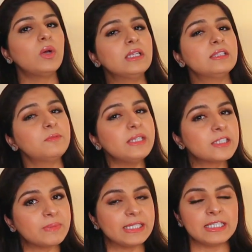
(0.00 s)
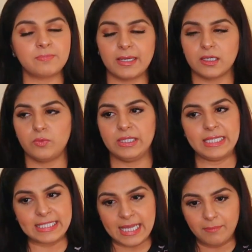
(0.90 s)
Well, let me explain this better with
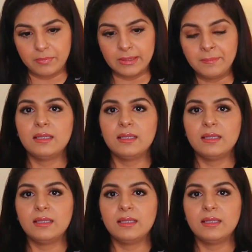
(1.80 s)
an example.